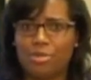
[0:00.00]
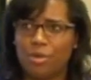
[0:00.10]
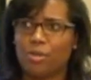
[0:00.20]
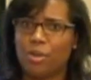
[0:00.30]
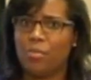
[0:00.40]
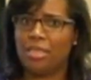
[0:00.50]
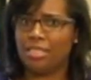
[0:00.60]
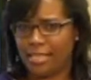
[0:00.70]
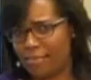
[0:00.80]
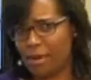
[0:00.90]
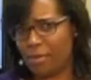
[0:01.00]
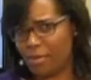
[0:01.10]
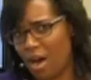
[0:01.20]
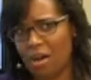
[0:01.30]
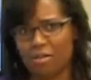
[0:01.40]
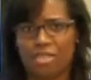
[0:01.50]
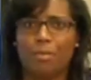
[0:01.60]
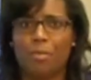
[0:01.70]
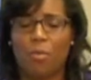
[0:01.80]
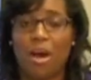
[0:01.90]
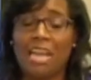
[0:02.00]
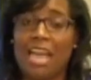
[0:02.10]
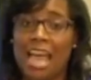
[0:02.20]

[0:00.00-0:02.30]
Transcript: So you're willing to give up your daughters, number one,